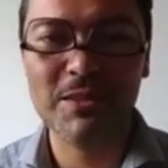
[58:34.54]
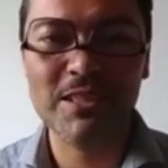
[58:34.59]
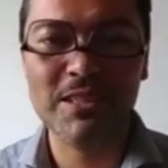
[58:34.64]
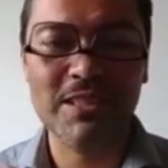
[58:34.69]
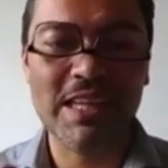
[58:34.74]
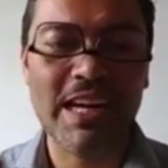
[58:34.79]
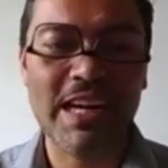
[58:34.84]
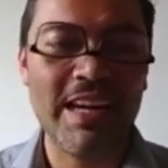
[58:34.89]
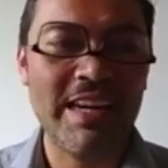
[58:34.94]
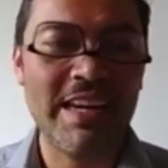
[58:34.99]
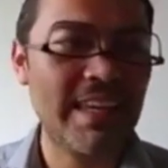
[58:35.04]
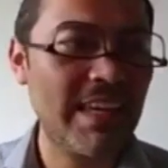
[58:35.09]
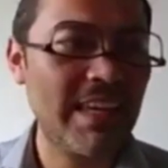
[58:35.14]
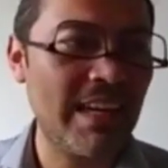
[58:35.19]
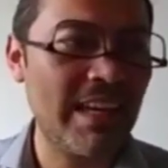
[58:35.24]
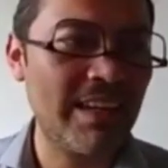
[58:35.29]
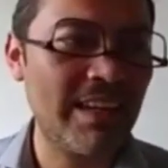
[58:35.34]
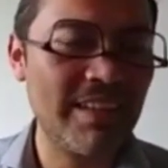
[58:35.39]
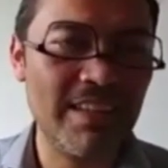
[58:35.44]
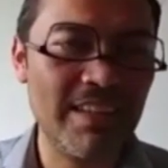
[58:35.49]
when I
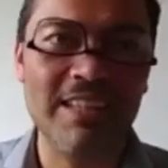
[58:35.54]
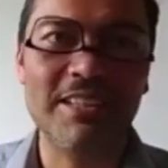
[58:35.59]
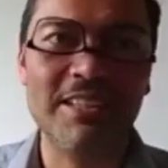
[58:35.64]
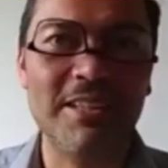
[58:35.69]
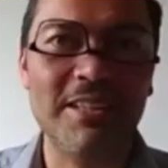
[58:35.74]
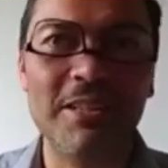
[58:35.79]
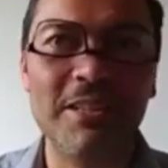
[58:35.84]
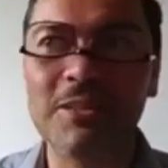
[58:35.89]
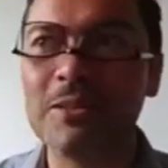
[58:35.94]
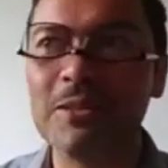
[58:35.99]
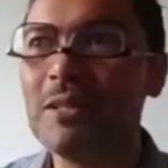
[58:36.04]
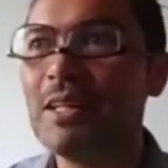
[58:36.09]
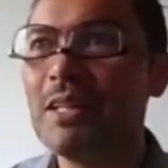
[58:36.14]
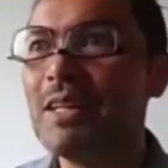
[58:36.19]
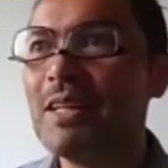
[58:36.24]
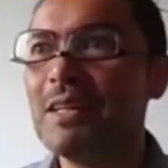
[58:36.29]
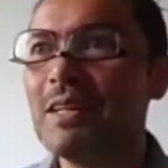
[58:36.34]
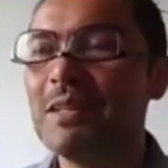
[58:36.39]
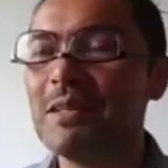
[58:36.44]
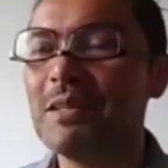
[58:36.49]
can hear you.
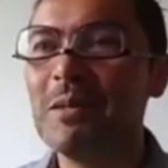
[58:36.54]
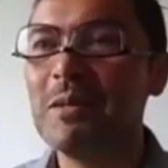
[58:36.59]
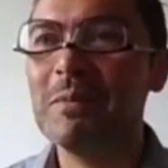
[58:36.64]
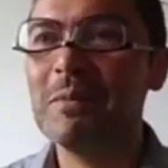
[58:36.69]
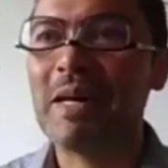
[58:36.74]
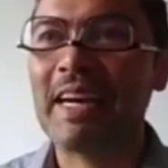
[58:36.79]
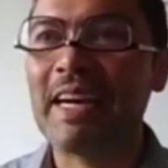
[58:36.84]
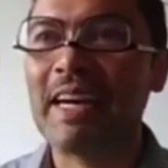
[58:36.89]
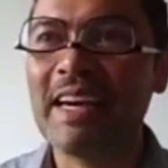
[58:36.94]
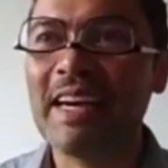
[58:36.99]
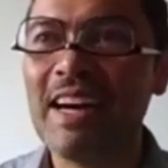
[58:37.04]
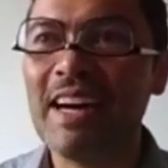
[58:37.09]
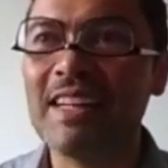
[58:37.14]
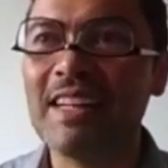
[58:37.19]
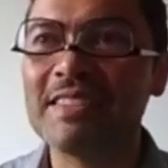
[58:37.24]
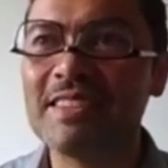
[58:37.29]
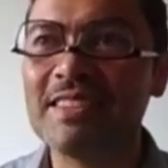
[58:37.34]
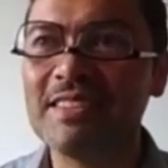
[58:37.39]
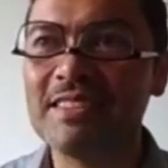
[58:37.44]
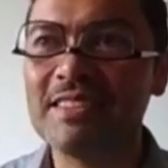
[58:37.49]
Oh my
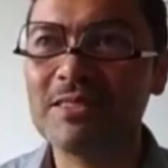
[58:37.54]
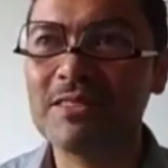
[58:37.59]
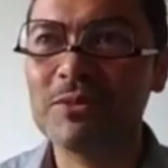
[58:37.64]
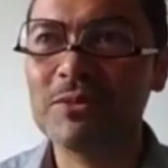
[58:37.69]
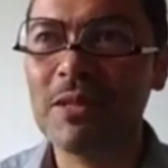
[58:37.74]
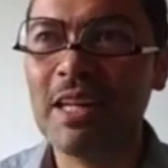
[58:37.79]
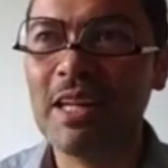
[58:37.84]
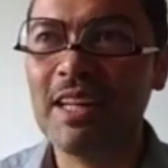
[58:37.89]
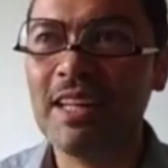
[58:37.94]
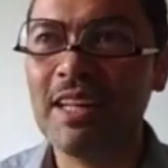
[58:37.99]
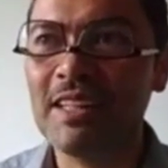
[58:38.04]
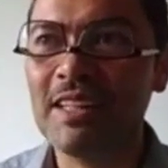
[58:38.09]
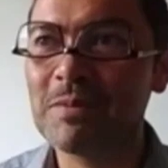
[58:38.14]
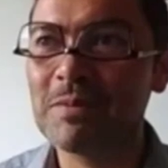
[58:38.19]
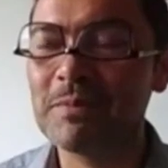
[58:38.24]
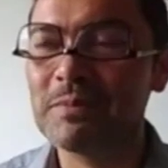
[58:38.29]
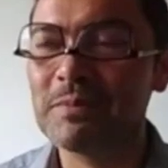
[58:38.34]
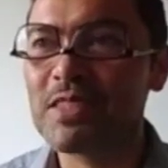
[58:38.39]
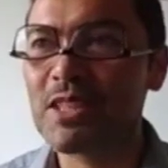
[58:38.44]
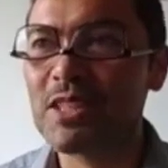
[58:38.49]
God,
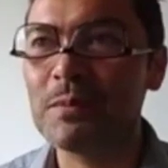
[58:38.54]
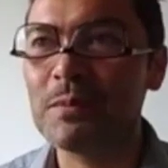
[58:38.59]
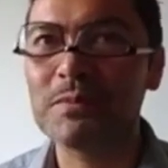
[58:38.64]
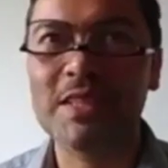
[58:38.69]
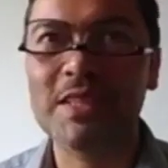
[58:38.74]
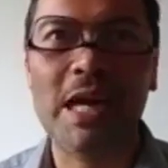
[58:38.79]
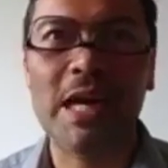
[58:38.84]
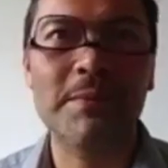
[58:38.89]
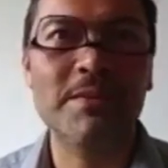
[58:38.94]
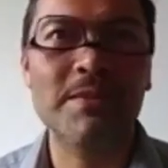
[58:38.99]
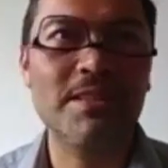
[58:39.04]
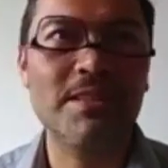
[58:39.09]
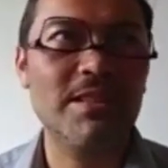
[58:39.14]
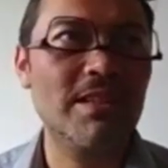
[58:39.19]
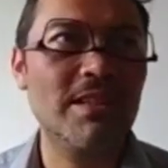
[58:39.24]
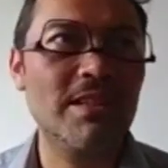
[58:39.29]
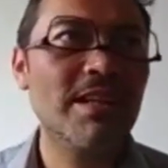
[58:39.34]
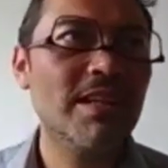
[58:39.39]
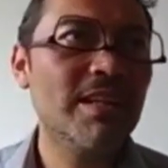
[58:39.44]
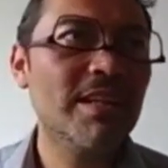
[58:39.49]
really,
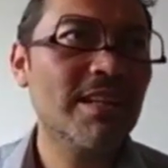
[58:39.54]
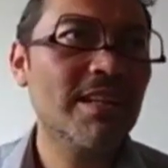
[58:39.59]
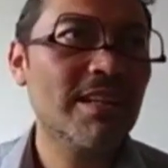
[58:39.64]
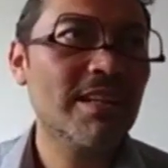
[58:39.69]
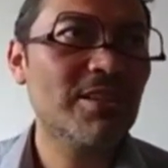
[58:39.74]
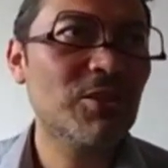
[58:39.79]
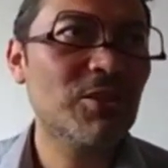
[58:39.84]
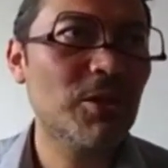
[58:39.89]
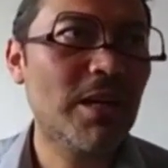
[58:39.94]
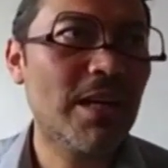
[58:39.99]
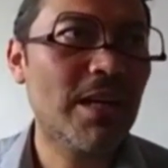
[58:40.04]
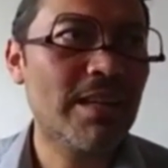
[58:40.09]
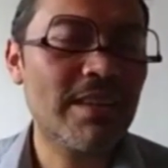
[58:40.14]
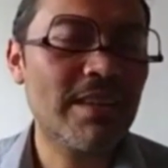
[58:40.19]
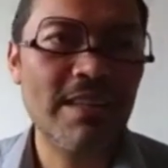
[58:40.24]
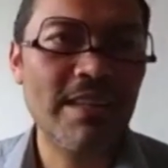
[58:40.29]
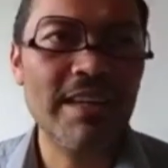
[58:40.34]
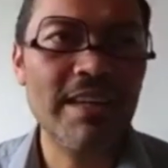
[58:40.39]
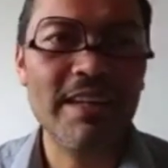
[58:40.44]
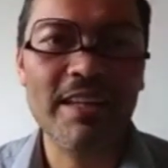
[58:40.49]
sometimes you
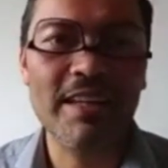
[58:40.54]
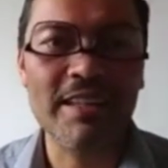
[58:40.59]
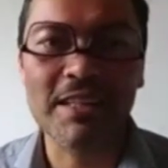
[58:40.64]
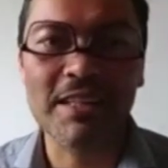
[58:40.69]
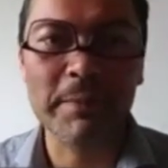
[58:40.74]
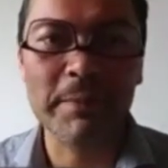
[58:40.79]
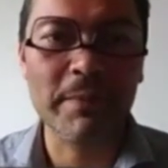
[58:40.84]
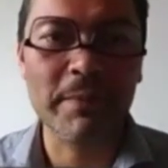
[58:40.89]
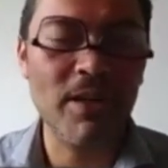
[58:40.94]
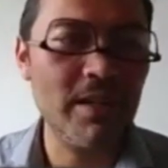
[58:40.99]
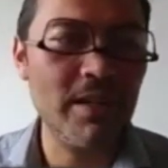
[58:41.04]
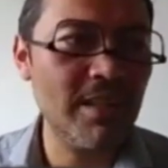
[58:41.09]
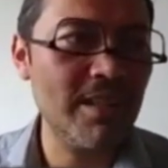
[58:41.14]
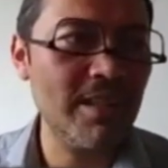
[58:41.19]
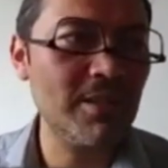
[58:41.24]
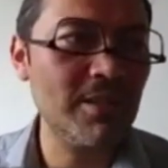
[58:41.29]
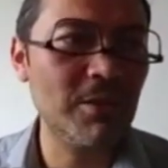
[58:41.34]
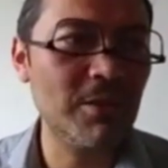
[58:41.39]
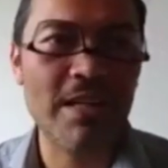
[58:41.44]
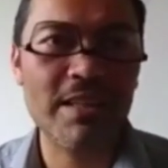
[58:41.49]
are thinking in
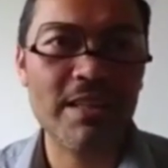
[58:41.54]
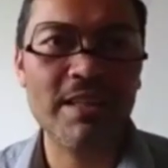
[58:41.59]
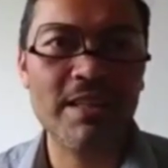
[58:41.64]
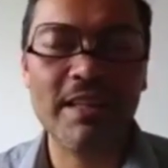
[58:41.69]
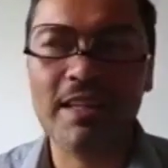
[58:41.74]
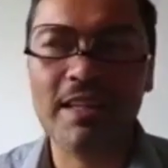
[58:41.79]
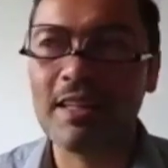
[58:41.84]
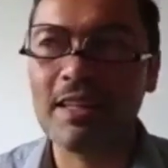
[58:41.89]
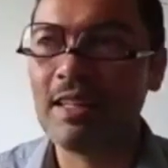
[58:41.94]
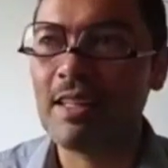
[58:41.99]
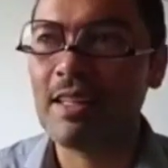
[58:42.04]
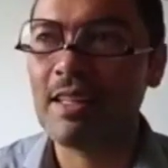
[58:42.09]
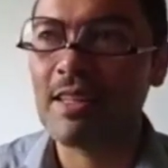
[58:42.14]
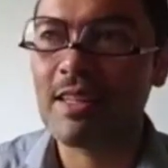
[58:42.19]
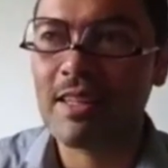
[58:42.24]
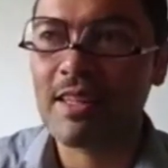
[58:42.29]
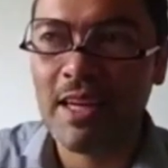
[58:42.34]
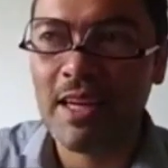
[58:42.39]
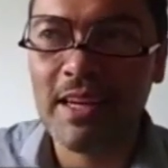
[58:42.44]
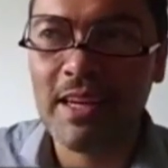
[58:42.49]
money, you are thinking
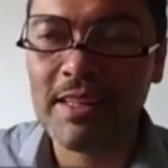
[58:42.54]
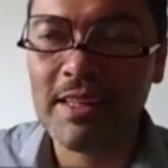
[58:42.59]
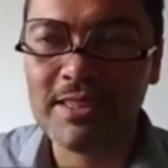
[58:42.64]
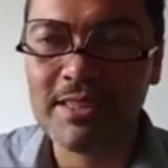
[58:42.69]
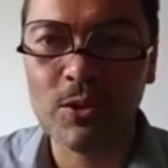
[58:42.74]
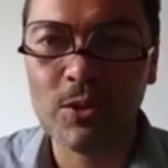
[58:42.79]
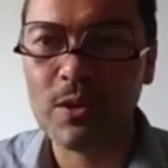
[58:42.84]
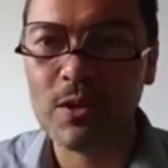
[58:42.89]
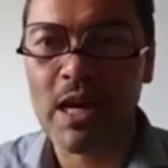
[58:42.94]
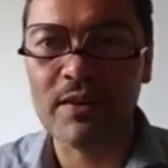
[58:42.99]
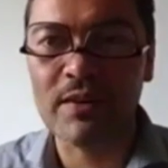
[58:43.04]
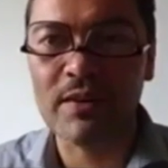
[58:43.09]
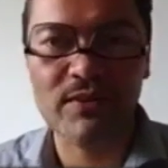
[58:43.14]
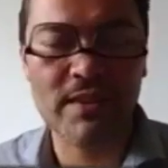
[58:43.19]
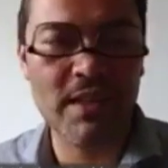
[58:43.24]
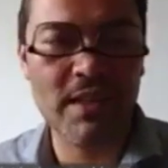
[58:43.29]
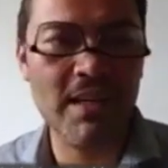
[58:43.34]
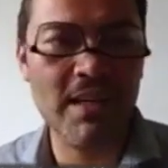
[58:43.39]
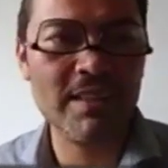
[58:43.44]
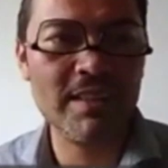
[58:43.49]
in things, to
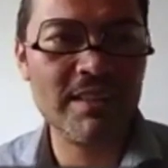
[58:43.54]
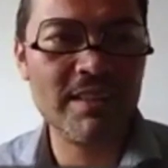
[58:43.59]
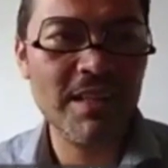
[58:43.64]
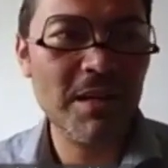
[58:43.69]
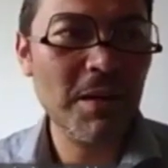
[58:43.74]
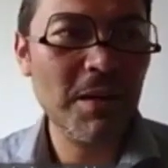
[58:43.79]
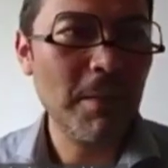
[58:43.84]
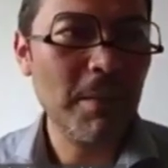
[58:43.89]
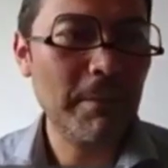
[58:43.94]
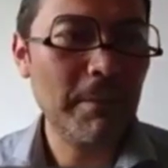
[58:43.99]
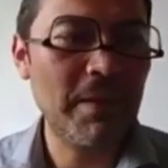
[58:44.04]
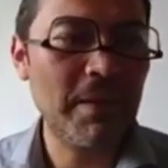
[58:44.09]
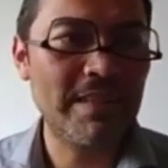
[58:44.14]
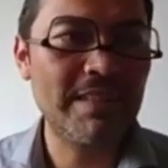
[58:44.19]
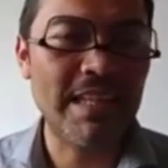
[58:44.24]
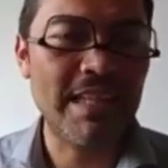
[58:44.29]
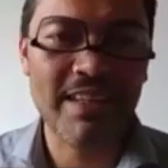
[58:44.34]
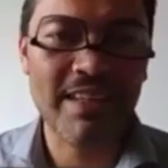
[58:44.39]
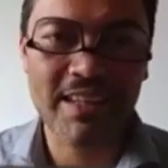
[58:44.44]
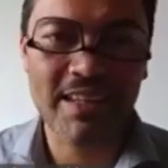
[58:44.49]
have things,
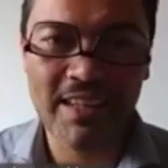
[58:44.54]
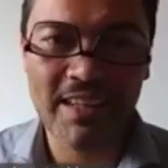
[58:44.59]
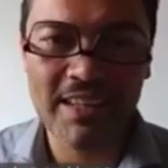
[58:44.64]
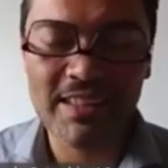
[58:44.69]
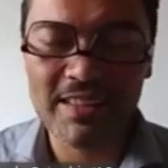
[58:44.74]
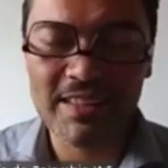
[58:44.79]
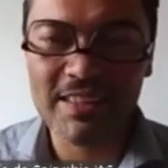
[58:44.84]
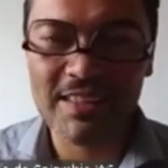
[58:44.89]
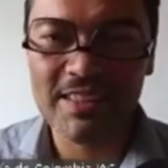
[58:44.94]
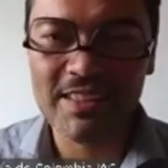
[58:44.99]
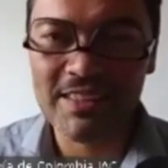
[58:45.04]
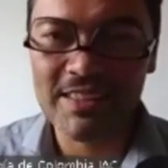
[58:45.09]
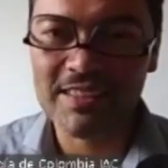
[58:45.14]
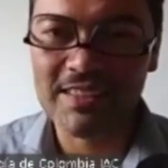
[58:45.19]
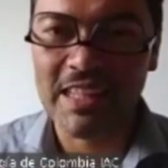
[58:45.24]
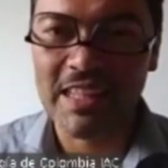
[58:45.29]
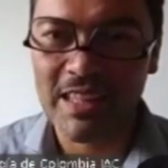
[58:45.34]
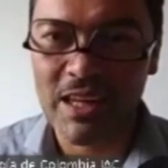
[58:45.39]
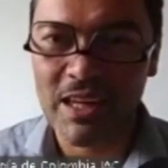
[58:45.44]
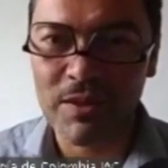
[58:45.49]
but the key
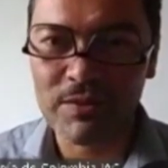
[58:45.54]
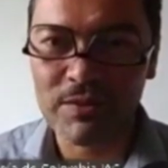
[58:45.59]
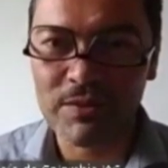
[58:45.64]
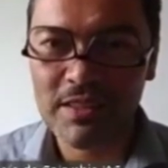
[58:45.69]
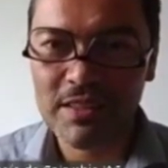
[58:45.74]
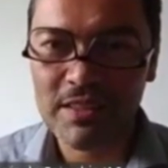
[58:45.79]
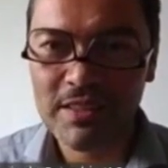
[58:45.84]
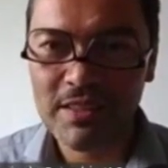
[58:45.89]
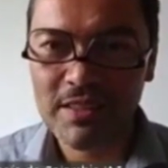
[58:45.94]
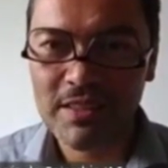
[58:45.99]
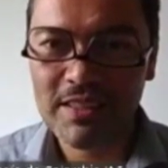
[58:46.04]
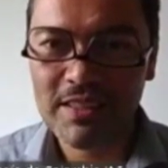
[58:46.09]
is the love.